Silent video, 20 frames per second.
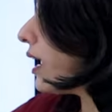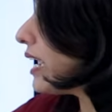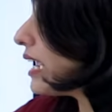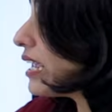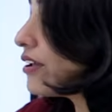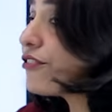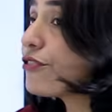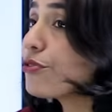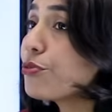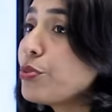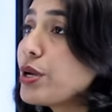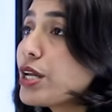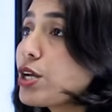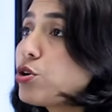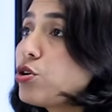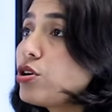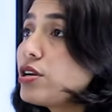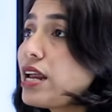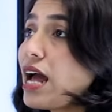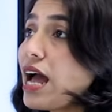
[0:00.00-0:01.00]
If we
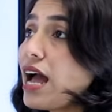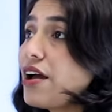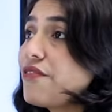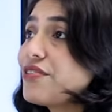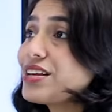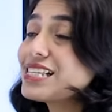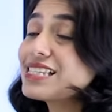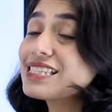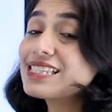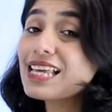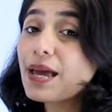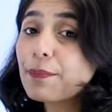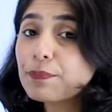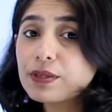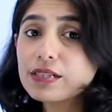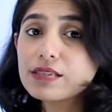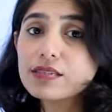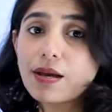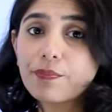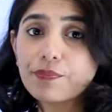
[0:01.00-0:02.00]
could have
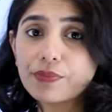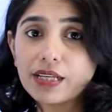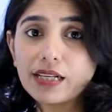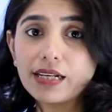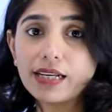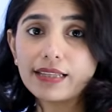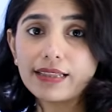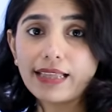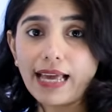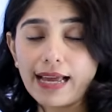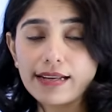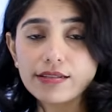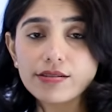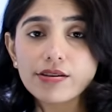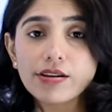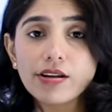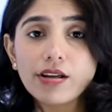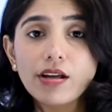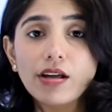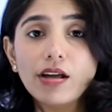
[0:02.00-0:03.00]
accepted something like
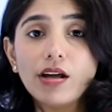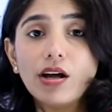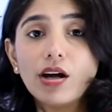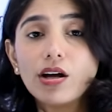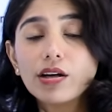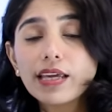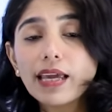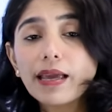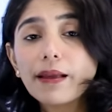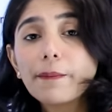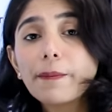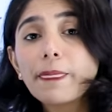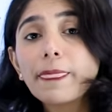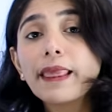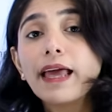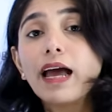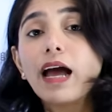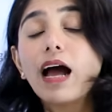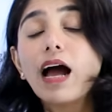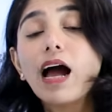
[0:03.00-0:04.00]
that, okay,
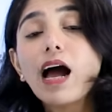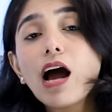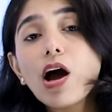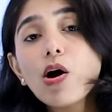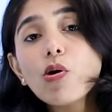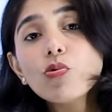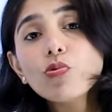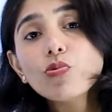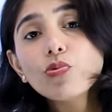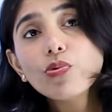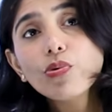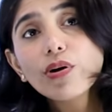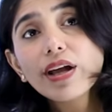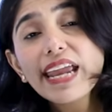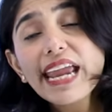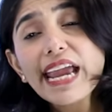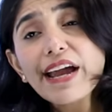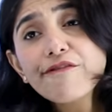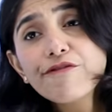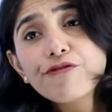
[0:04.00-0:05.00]
how
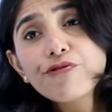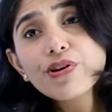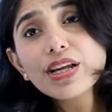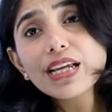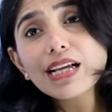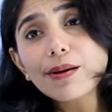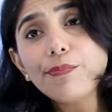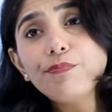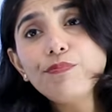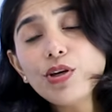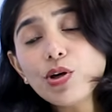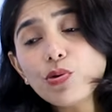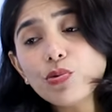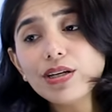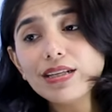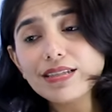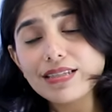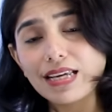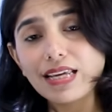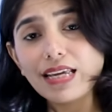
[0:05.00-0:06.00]
every
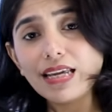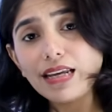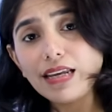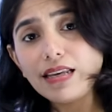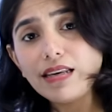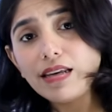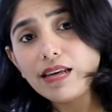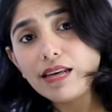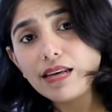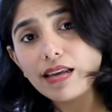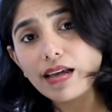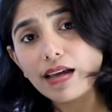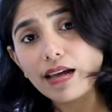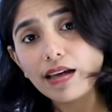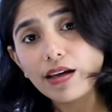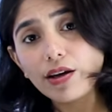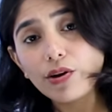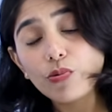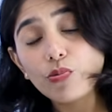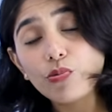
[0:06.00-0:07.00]
community in
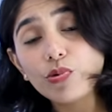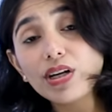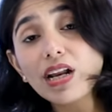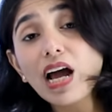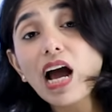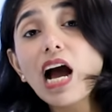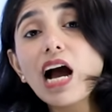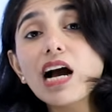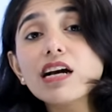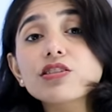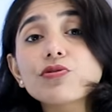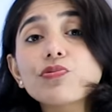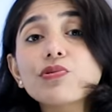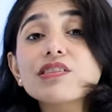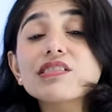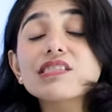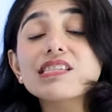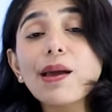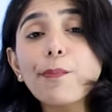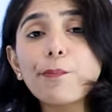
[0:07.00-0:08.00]
India would ask for
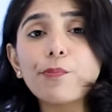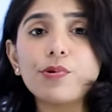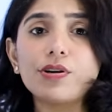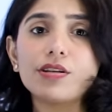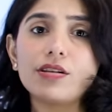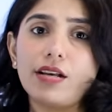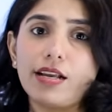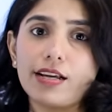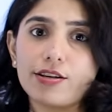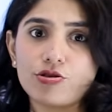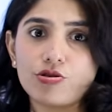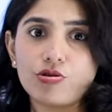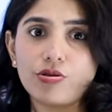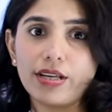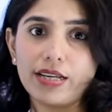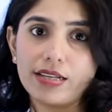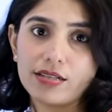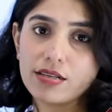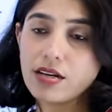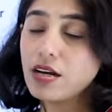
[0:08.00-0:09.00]
separate
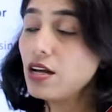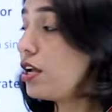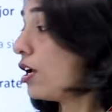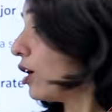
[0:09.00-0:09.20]
electorate?